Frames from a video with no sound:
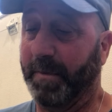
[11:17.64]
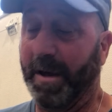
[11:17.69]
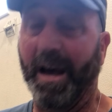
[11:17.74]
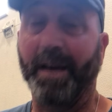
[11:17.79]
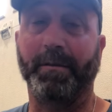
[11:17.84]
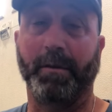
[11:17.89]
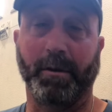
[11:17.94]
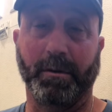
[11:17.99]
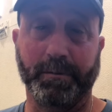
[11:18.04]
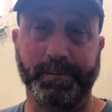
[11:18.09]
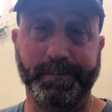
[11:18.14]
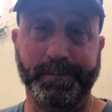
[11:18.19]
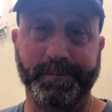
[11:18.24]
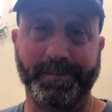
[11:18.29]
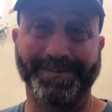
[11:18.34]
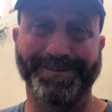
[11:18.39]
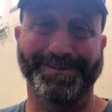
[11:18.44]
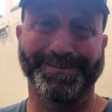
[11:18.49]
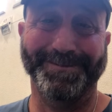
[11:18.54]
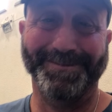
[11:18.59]
ever
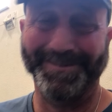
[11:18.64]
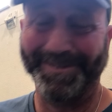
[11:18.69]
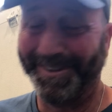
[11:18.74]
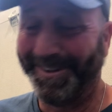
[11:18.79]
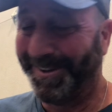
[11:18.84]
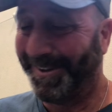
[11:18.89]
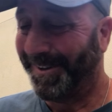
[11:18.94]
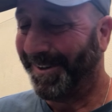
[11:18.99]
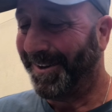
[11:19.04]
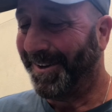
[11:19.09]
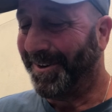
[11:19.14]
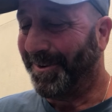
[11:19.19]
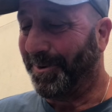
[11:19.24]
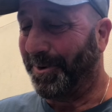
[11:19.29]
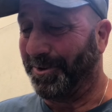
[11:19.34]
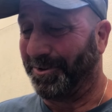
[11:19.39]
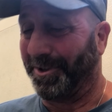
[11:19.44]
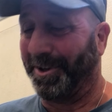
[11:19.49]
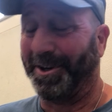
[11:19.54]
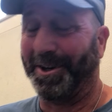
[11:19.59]

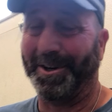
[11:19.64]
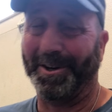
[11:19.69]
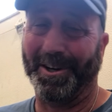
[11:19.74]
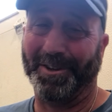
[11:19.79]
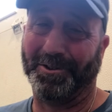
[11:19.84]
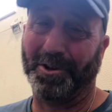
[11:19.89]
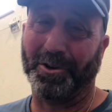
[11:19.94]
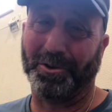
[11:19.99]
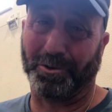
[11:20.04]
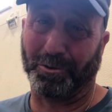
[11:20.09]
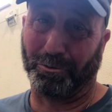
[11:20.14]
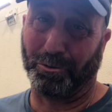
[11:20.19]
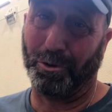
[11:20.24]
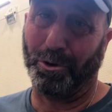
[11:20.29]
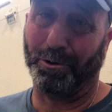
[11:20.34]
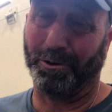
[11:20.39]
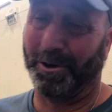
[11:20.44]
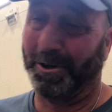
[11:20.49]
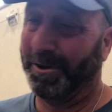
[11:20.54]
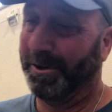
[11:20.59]
was at
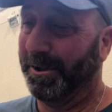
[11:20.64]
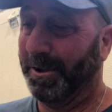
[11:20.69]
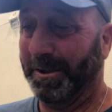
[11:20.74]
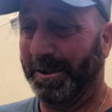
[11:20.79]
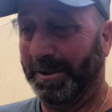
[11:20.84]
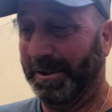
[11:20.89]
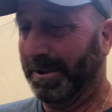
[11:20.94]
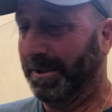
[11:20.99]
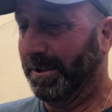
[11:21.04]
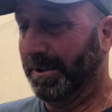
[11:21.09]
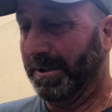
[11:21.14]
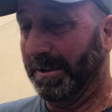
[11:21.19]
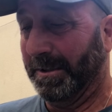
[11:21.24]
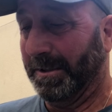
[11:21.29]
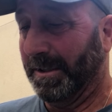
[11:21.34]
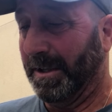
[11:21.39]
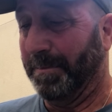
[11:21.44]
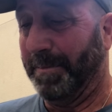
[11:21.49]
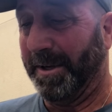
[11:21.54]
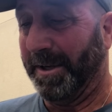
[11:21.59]
Tuscarora.
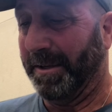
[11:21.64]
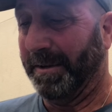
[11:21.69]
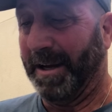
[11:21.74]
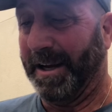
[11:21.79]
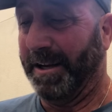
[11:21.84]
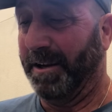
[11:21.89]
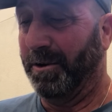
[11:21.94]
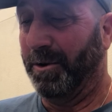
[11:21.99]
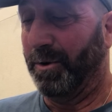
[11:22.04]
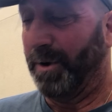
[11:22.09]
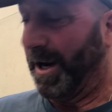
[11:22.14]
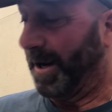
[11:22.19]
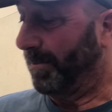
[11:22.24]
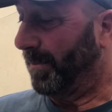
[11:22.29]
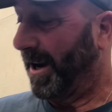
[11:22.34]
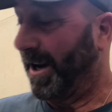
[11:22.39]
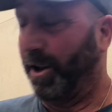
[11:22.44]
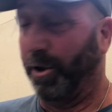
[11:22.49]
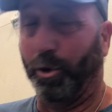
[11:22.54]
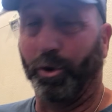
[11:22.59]
I mean, I know I
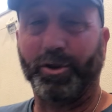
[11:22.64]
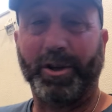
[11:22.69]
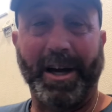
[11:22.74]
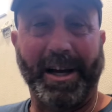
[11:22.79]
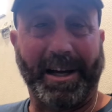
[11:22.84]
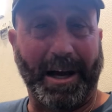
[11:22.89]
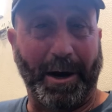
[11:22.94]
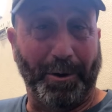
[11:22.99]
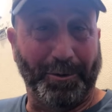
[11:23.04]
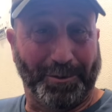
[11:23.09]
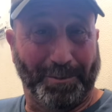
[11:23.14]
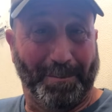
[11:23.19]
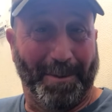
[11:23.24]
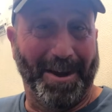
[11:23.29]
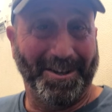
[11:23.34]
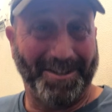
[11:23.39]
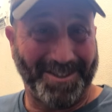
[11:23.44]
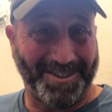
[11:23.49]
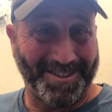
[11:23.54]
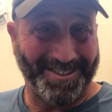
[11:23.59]
might have looked like I was a
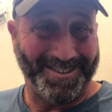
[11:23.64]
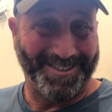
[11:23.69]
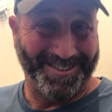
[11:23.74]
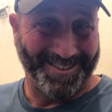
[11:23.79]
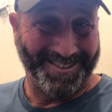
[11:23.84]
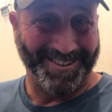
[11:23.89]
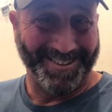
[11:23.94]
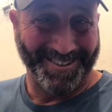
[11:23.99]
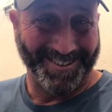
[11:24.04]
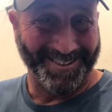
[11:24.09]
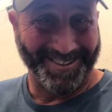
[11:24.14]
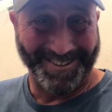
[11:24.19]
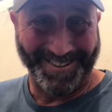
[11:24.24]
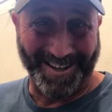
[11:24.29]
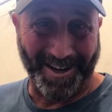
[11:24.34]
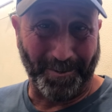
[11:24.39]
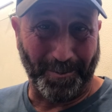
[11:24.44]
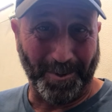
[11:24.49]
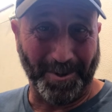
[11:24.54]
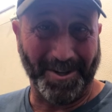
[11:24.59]
mess
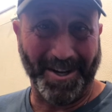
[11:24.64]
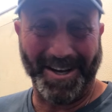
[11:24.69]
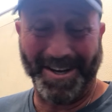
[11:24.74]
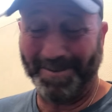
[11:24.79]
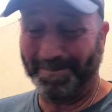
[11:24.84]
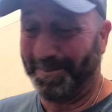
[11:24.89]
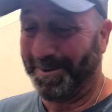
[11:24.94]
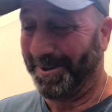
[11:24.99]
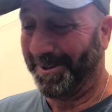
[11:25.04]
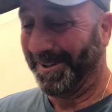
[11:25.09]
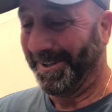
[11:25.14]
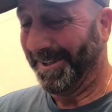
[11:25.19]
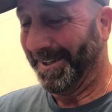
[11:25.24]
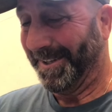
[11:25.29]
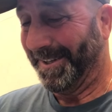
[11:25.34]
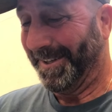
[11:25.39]
that one night, but